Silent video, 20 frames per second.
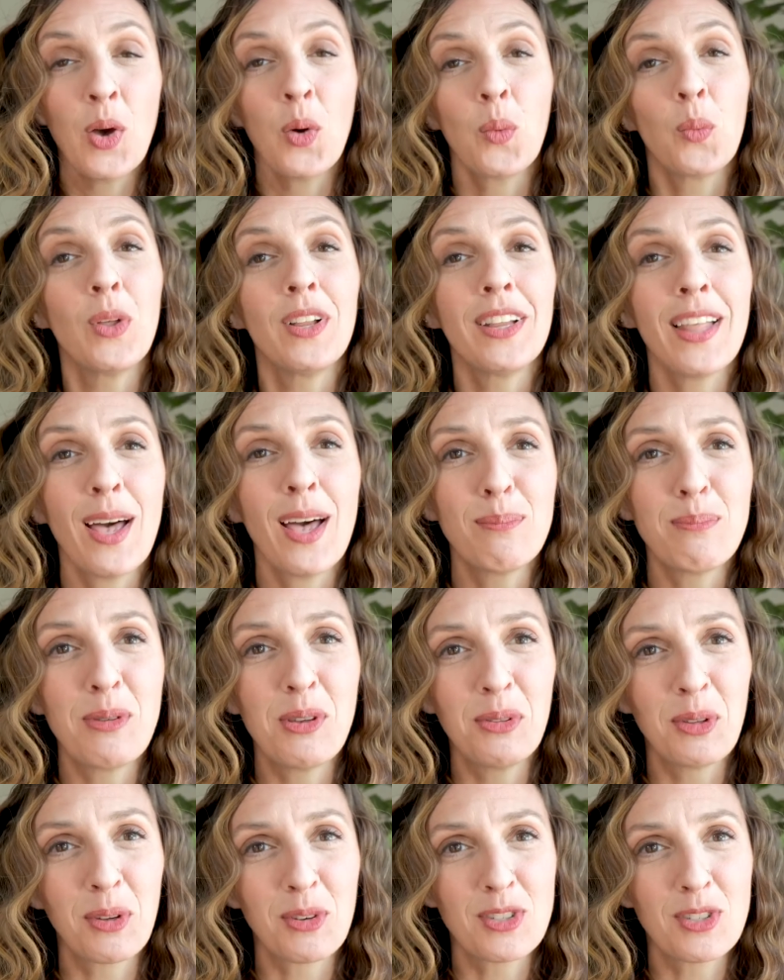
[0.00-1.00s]
We'll help
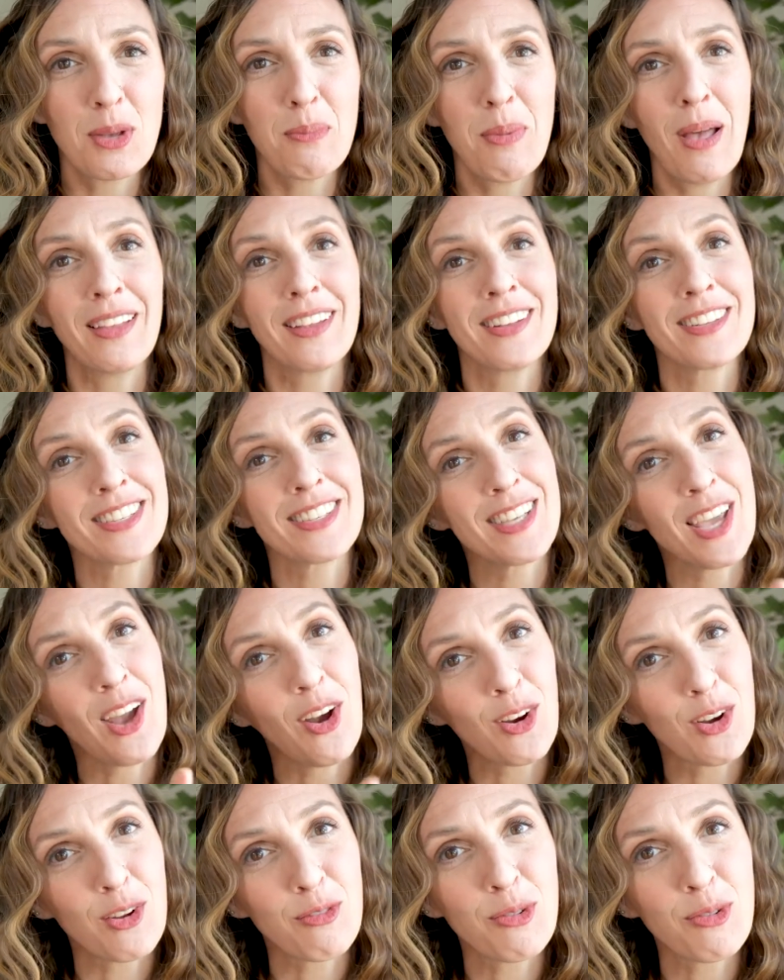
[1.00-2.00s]
you learn to balance the
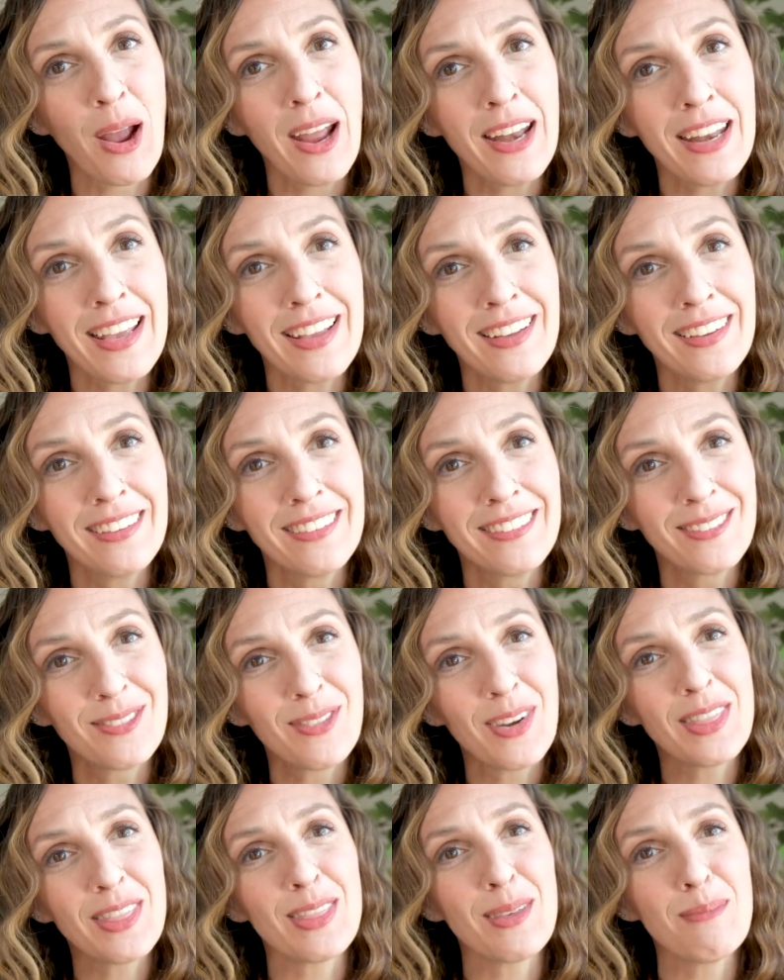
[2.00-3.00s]
art of writing
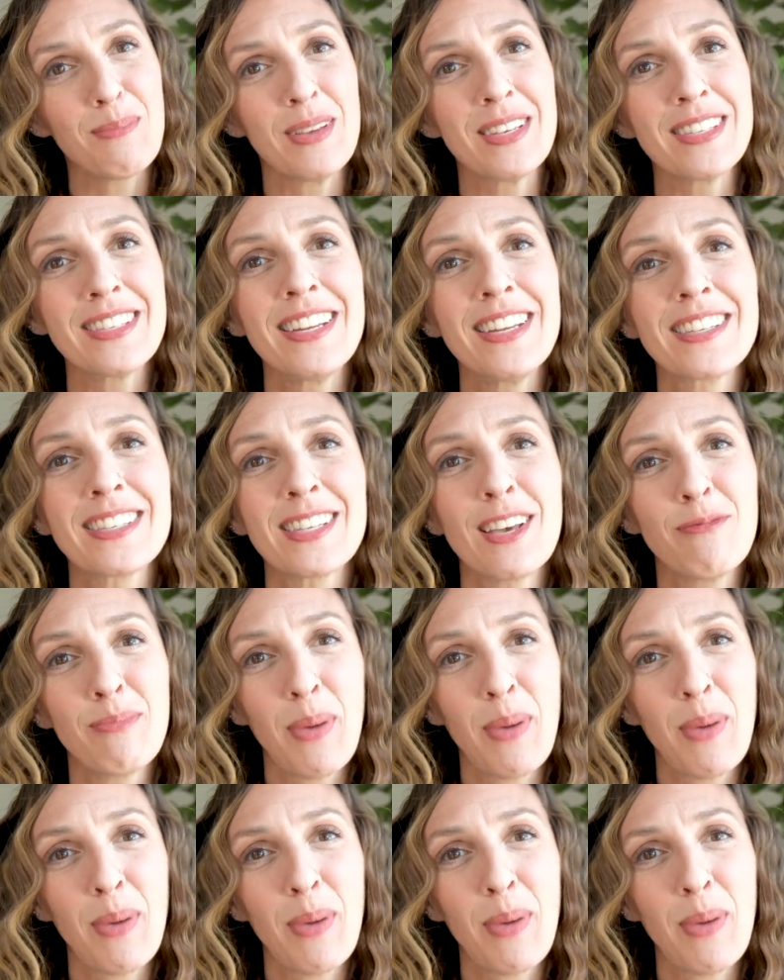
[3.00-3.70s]
with the business of